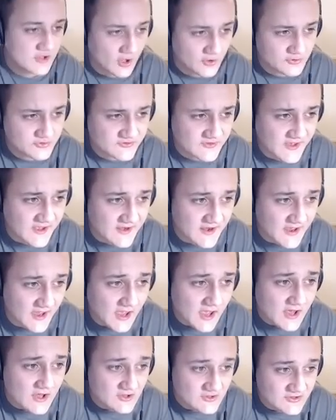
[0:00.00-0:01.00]
Ghostina,
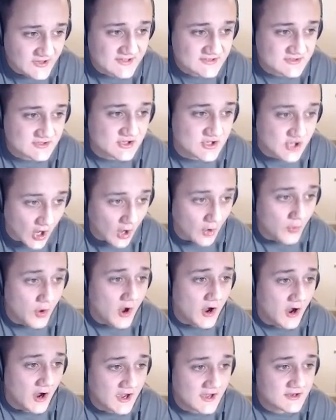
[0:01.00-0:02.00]
let's go
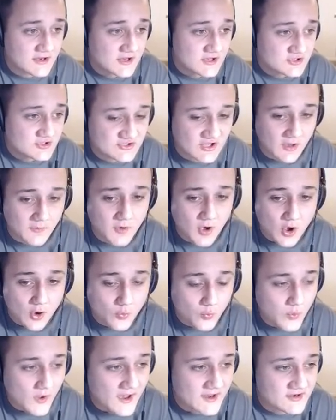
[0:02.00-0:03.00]
on some
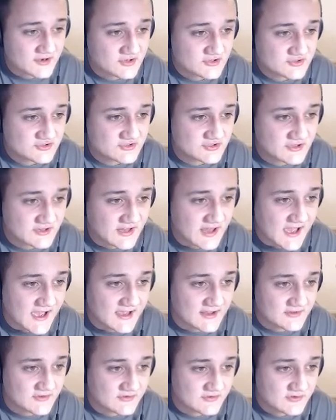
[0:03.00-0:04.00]
water
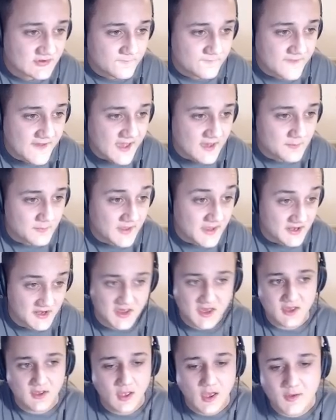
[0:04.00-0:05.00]
slides. Famina.